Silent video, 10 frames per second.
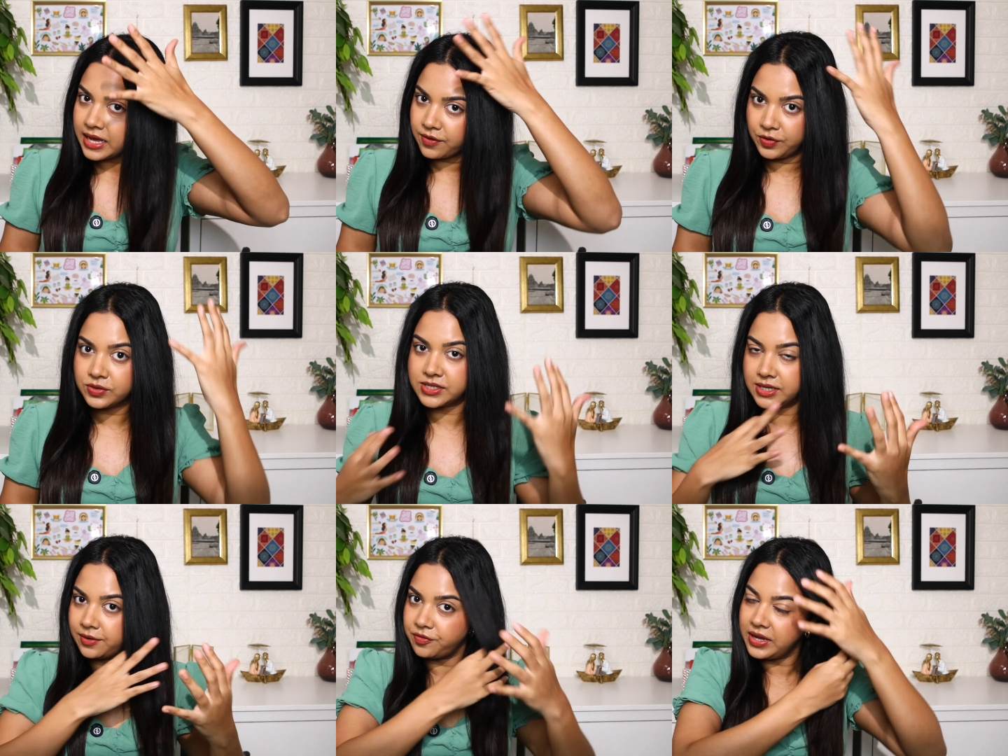If you
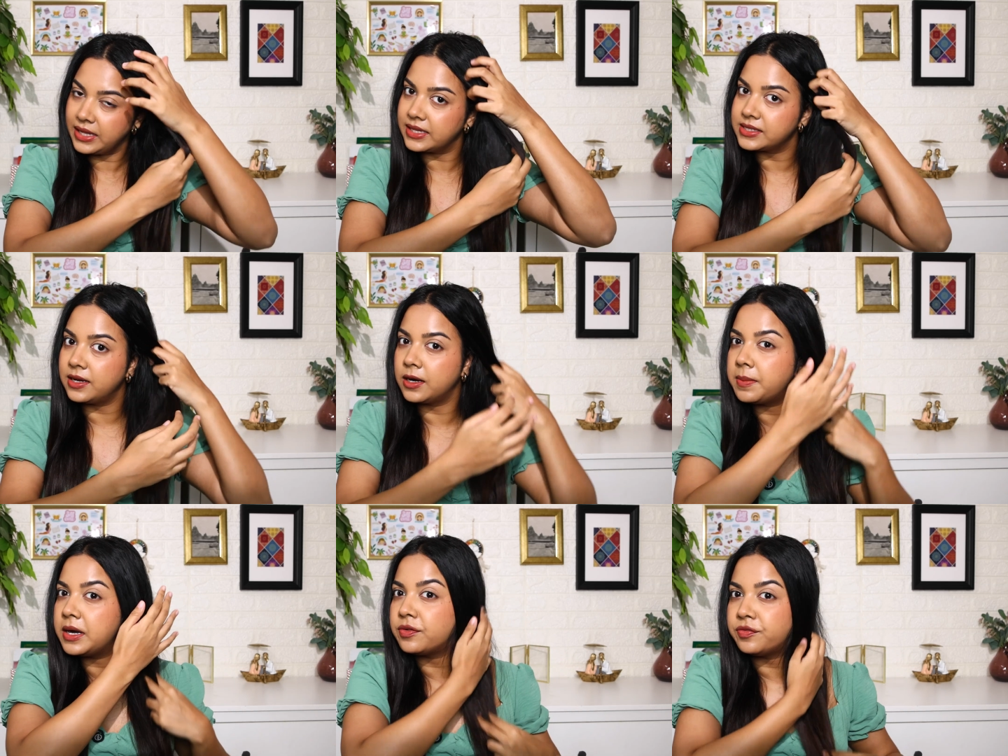still feel there's a little
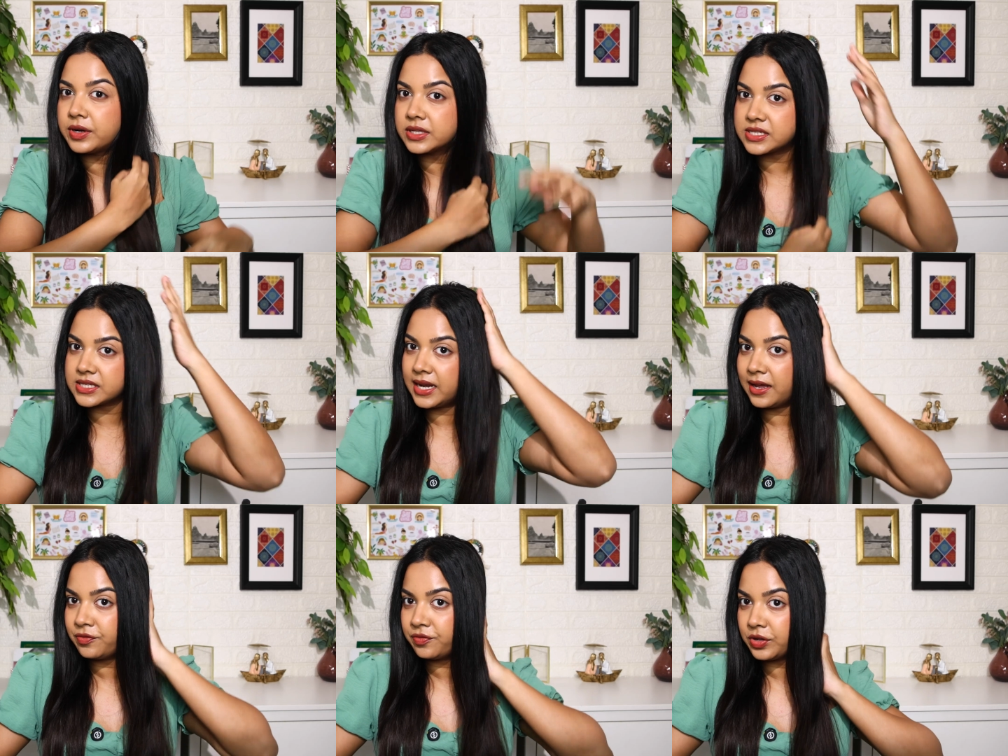bit of frizz
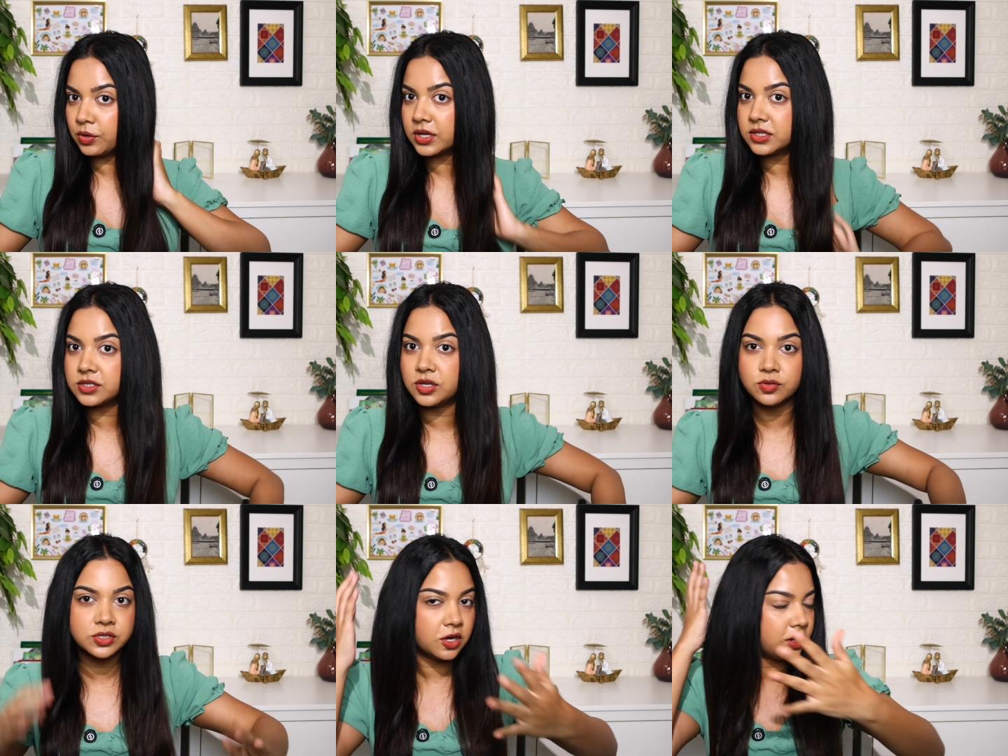left, you can just
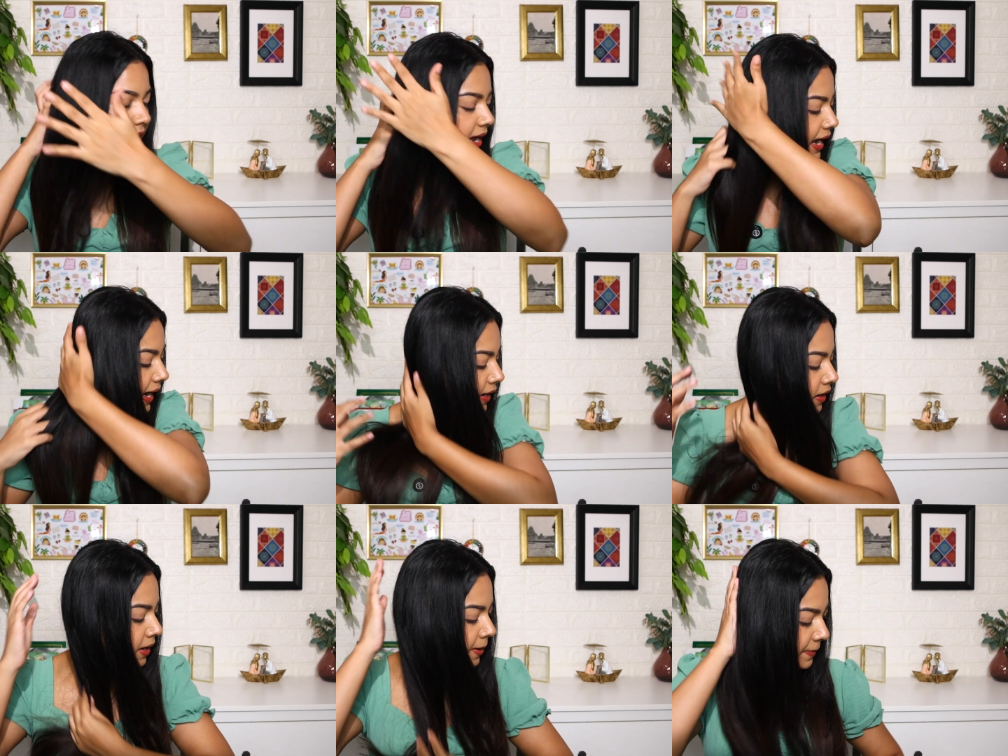use your
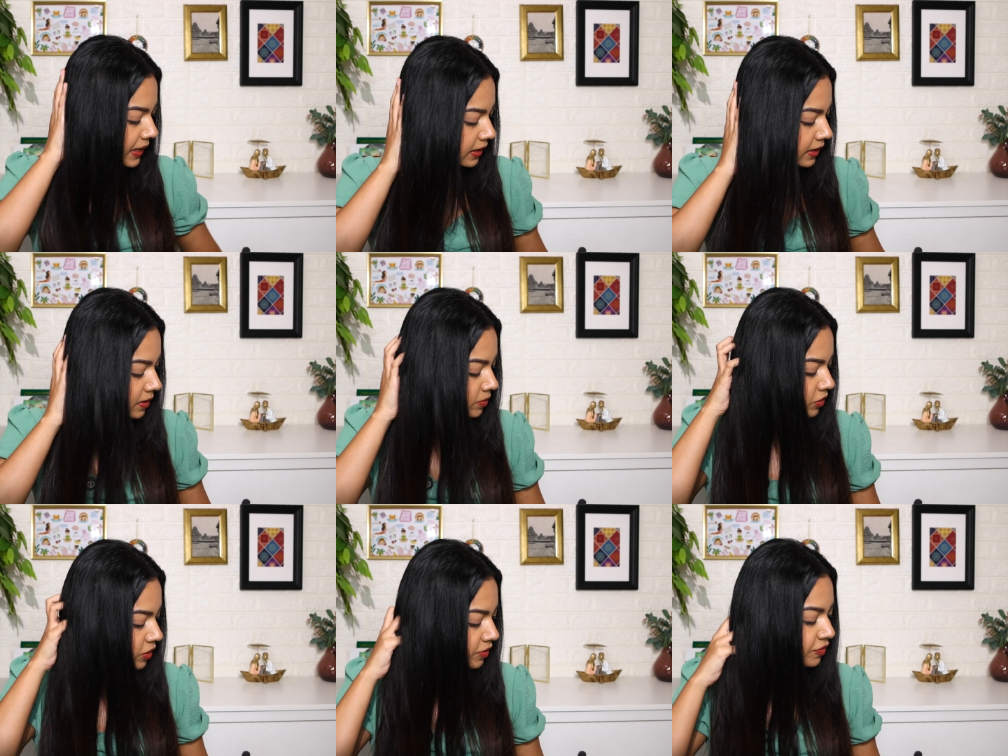hand, pick a little
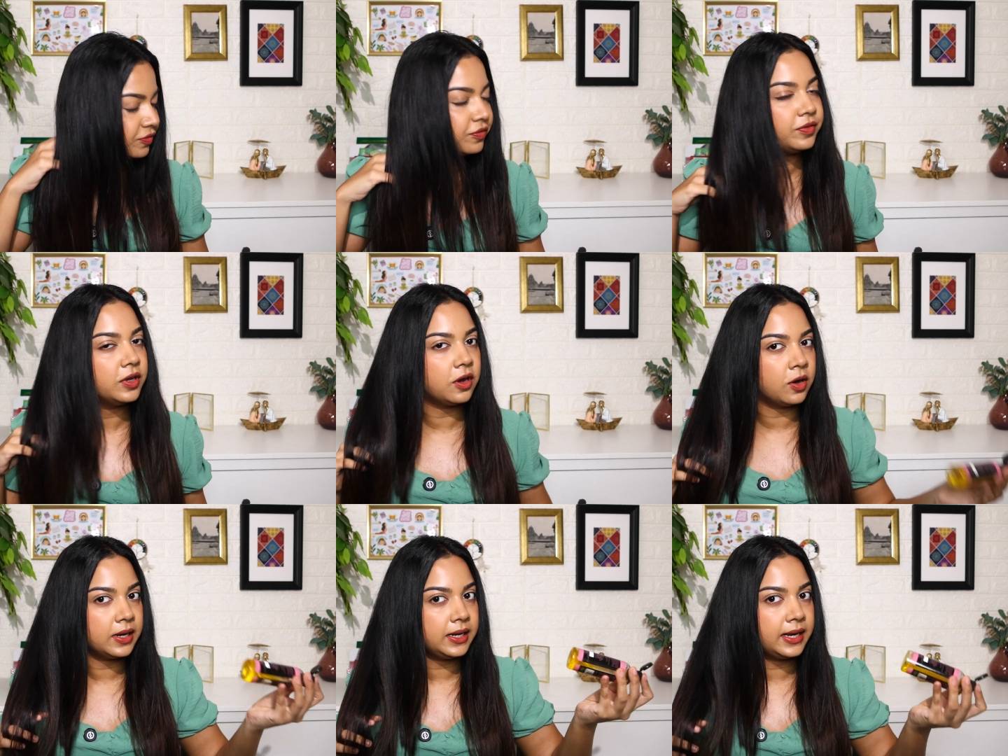more of the
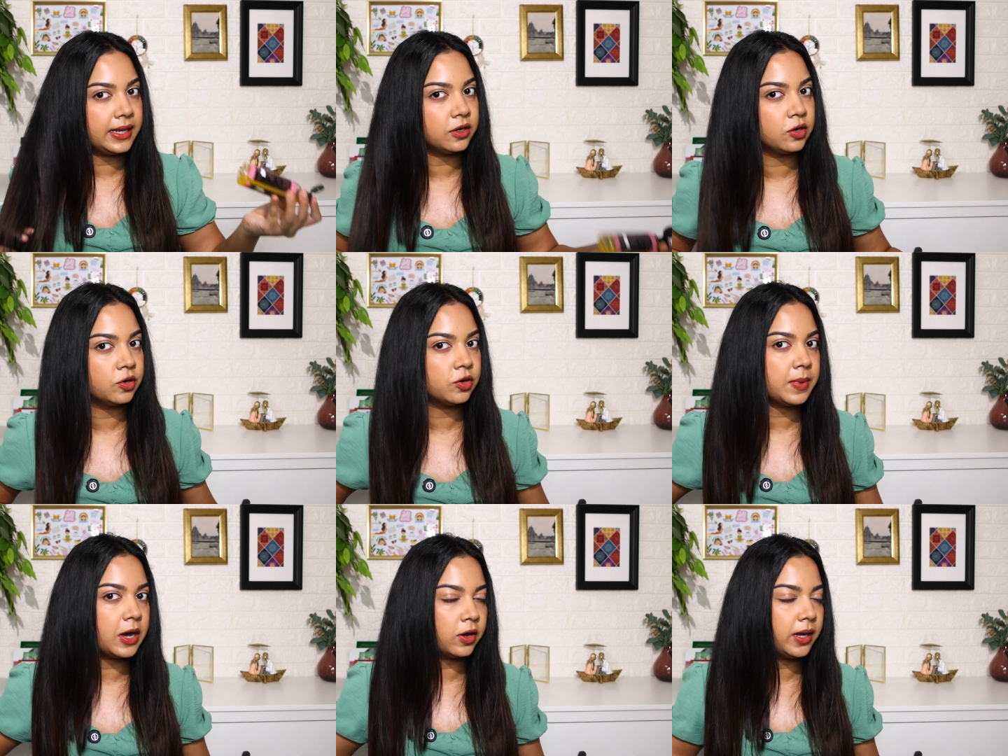oil, like the
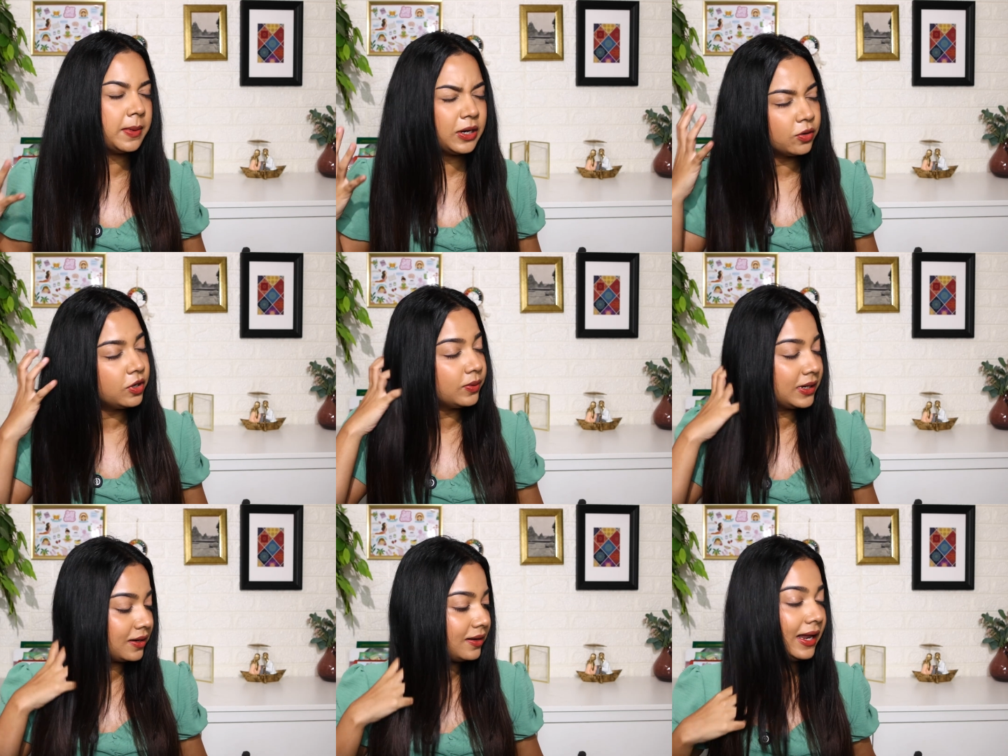jojoba oil, but don't do
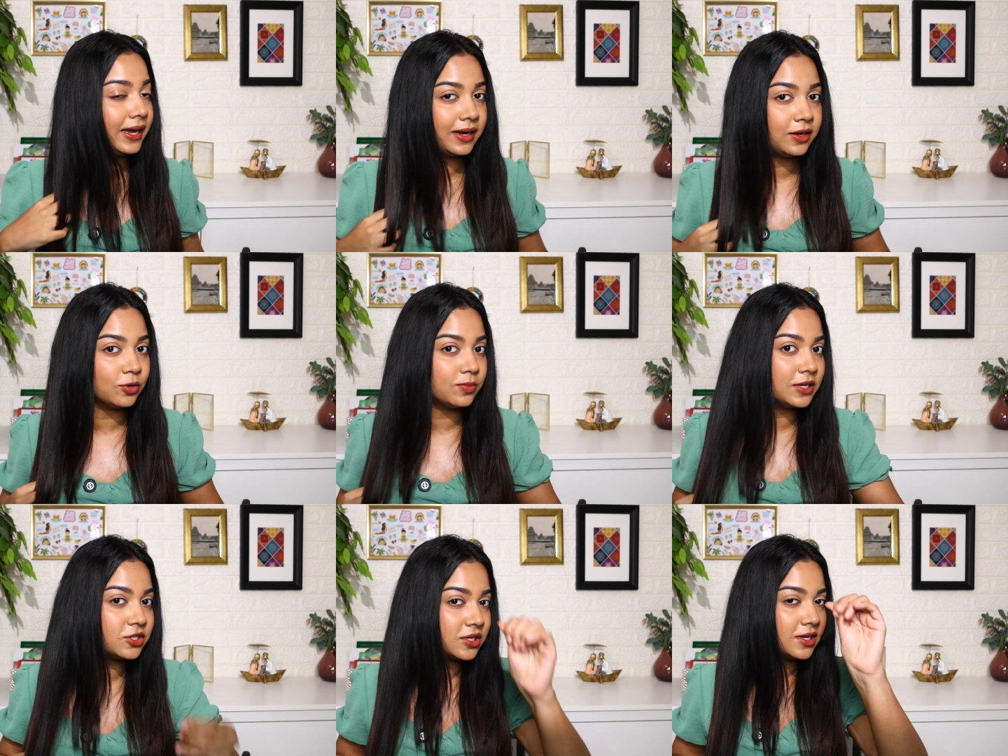it like in too much,